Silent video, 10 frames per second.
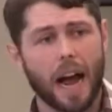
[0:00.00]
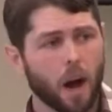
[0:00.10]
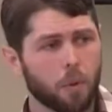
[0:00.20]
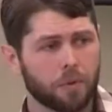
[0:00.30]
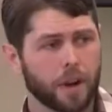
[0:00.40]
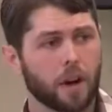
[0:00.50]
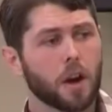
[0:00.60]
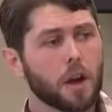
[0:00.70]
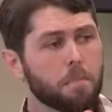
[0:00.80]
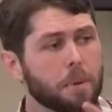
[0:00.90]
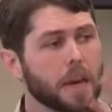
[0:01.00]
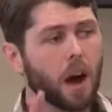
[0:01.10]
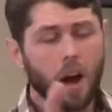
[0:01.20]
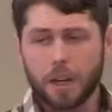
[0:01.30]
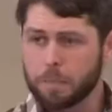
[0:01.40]
out there
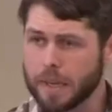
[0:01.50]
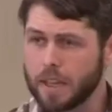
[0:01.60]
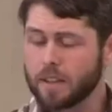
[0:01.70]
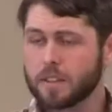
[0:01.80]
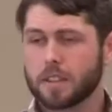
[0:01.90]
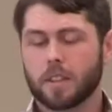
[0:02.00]
beyond me,